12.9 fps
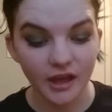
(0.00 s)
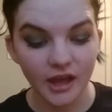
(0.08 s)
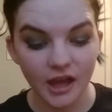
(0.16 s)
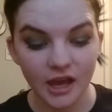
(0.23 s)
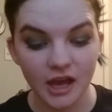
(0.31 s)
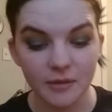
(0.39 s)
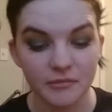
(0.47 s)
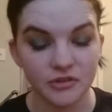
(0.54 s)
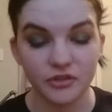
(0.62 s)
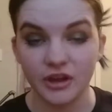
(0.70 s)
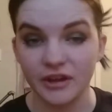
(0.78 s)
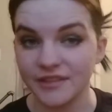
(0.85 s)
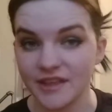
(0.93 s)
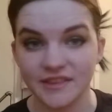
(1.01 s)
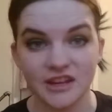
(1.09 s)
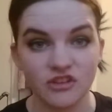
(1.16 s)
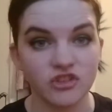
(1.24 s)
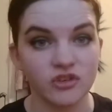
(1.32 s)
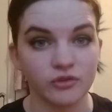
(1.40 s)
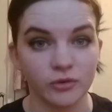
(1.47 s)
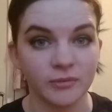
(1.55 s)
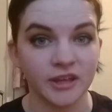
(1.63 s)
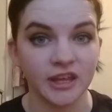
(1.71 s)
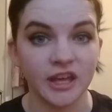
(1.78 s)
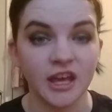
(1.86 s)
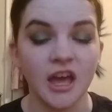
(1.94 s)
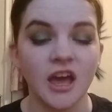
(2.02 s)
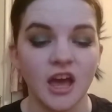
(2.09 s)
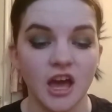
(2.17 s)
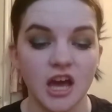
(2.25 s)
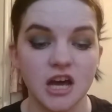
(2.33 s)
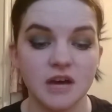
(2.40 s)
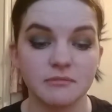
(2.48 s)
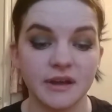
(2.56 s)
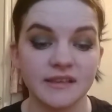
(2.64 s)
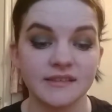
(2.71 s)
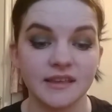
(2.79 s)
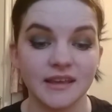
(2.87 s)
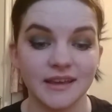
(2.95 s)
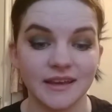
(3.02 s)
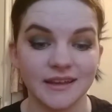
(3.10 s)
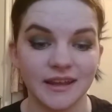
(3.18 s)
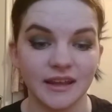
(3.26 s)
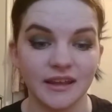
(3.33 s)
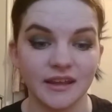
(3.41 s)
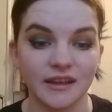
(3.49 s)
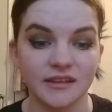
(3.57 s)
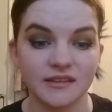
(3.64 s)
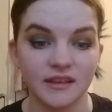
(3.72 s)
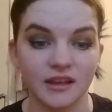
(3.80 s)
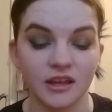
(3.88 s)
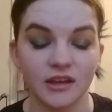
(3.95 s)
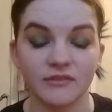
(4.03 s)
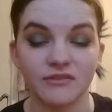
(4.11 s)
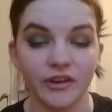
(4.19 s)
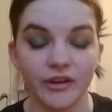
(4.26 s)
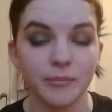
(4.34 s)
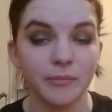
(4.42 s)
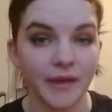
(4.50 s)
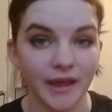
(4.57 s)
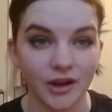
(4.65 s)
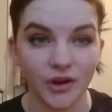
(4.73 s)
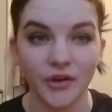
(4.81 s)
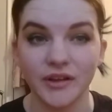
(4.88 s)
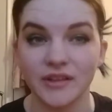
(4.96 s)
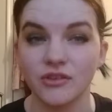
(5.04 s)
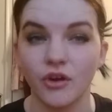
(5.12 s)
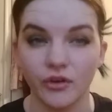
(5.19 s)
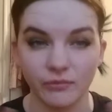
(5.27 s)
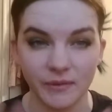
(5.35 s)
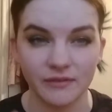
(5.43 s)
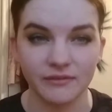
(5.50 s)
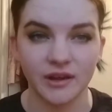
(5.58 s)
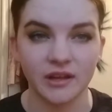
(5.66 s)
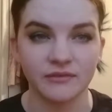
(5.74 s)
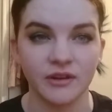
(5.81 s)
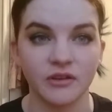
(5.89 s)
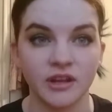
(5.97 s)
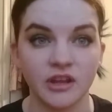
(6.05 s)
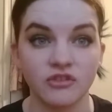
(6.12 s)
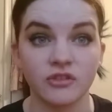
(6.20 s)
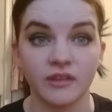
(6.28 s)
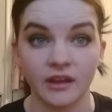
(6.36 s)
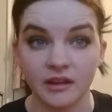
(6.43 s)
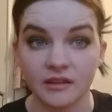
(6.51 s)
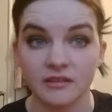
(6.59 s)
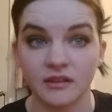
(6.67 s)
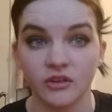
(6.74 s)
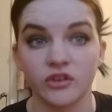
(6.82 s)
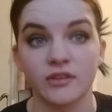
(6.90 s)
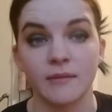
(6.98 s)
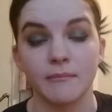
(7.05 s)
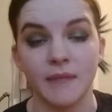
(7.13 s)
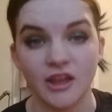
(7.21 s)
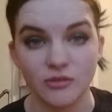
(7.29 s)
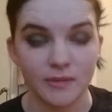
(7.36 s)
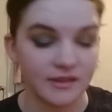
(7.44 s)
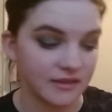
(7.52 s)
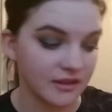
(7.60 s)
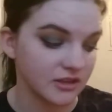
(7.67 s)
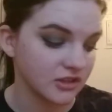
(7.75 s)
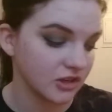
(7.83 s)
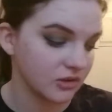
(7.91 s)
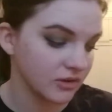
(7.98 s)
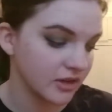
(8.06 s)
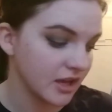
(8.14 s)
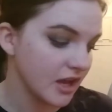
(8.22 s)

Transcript: So that's an issue for me. My skin is very pale. It's hard for me to find foundations and concealers that match my skin tone